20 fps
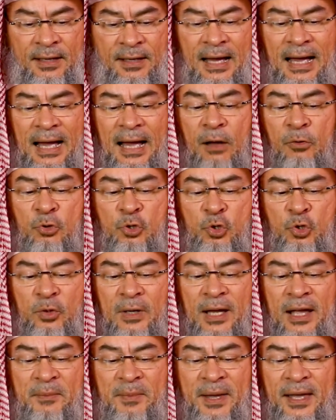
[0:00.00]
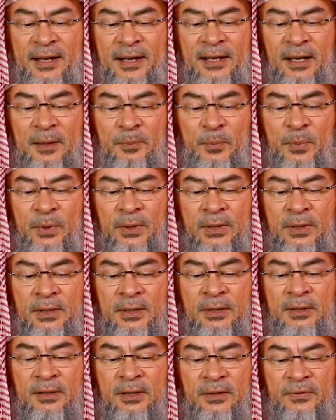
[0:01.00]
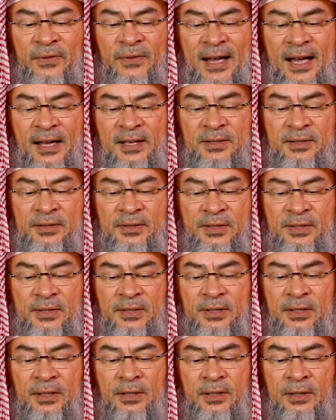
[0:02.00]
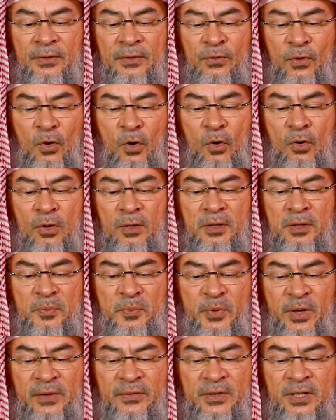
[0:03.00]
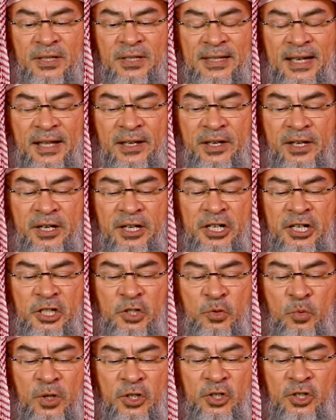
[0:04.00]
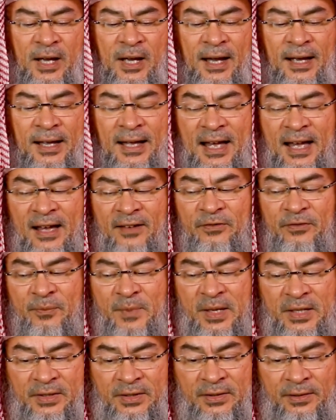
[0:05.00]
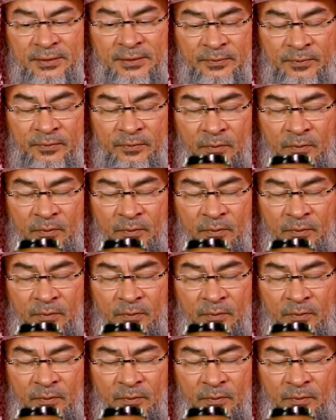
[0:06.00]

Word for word: How should I make up the fasts for the previous ten years which I have missed?